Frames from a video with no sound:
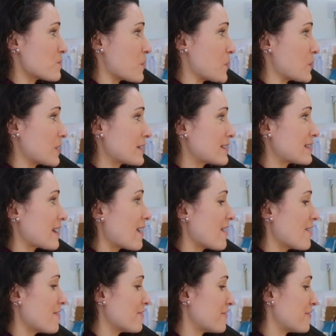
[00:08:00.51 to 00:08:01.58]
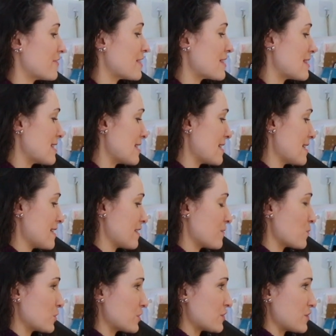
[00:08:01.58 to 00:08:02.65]
bonus of the
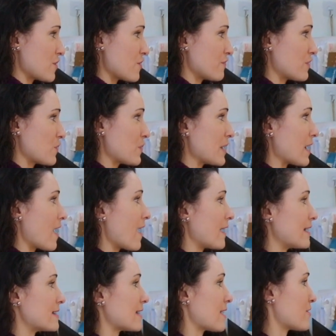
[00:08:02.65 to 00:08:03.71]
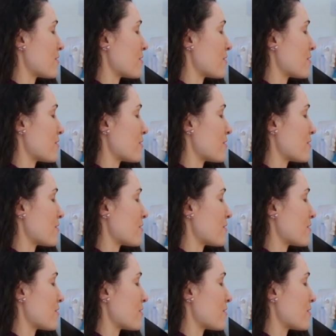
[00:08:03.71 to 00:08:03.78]
wood stove that we got is that